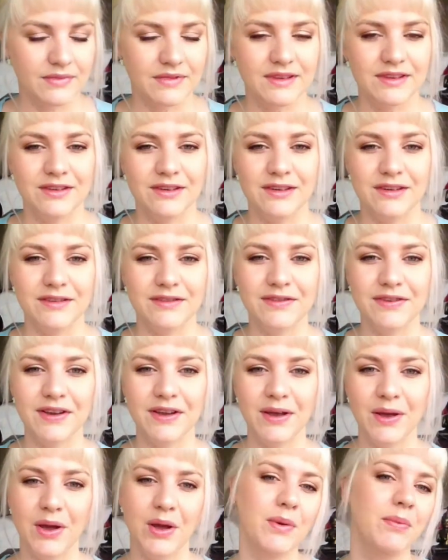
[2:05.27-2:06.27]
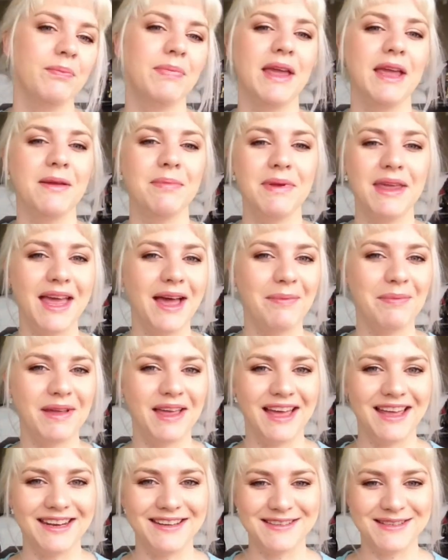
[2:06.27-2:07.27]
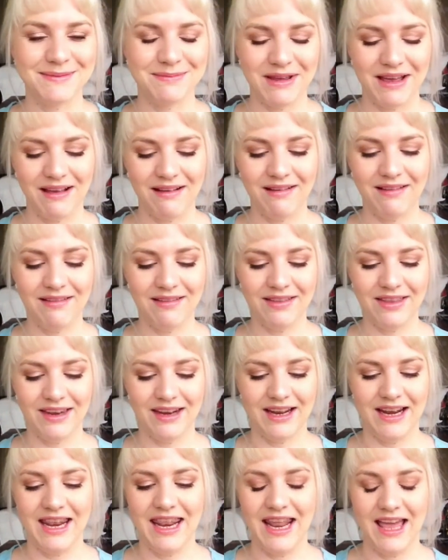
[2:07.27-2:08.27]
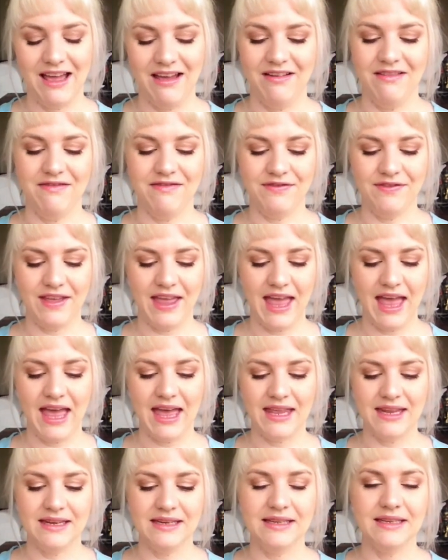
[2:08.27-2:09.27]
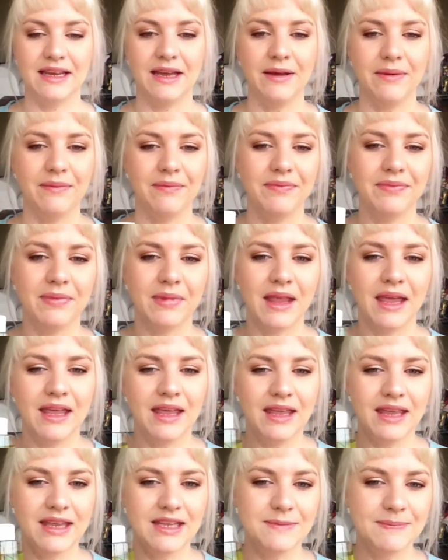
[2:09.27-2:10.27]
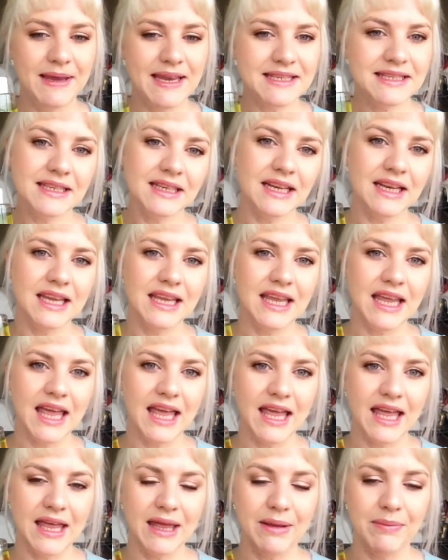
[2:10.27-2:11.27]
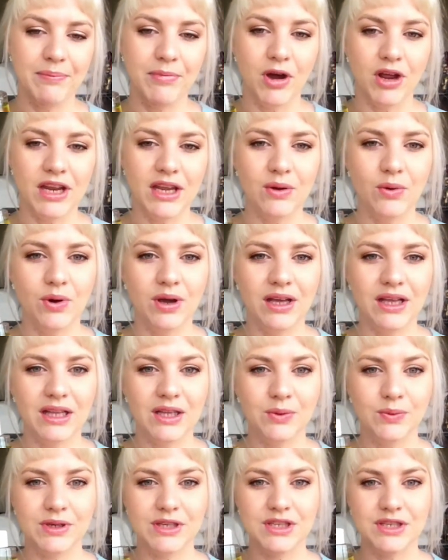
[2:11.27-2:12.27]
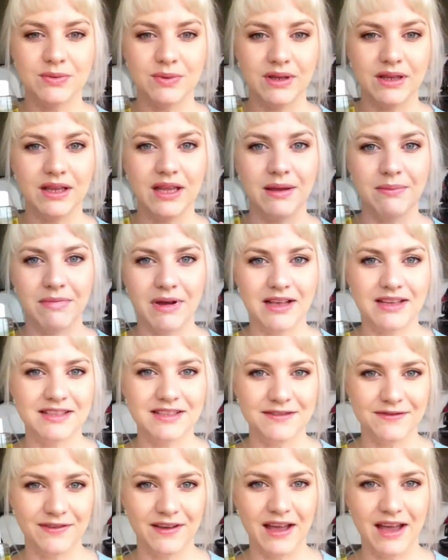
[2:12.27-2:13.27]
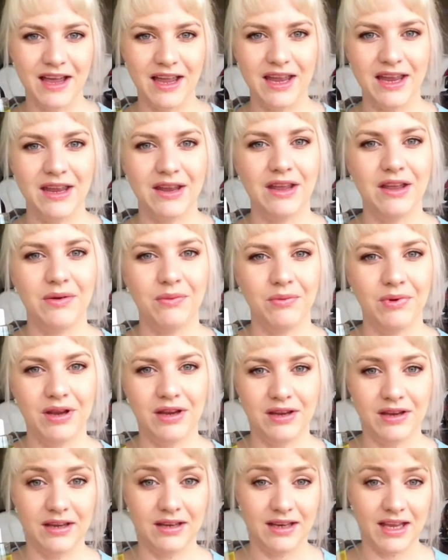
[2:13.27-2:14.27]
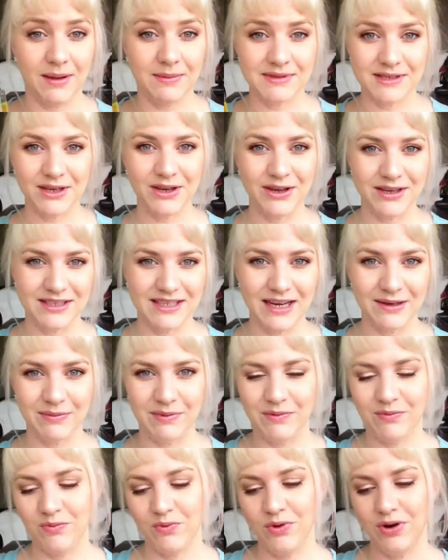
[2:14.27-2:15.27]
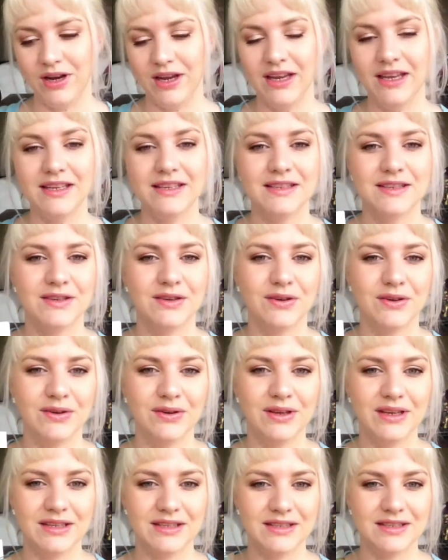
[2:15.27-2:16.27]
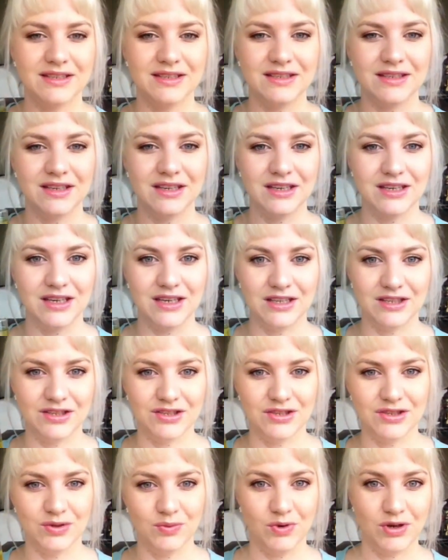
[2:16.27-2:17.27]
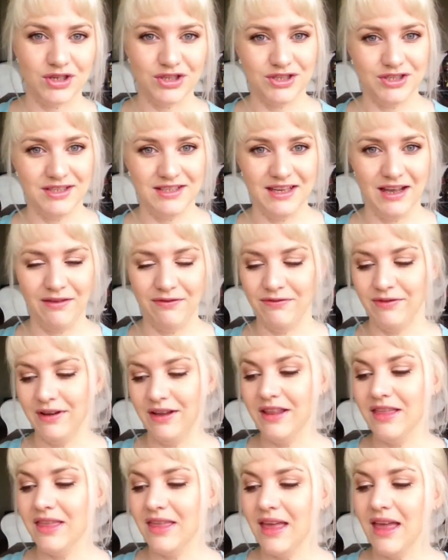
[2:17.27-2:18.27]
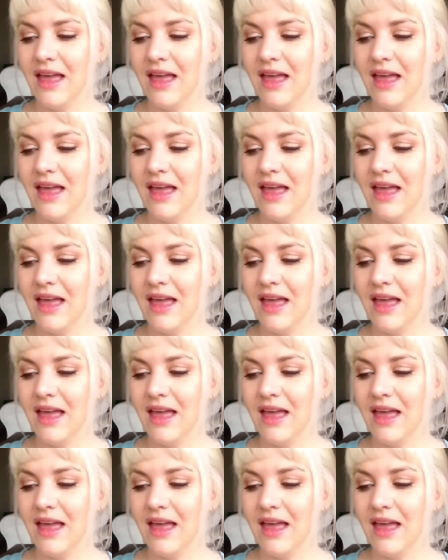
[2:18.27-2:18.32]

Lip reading: sort of pick-me-up kind of smell that I love. And it's basically a body oil which will emulsify when it comes in contact with water. So it's to wash yourself with.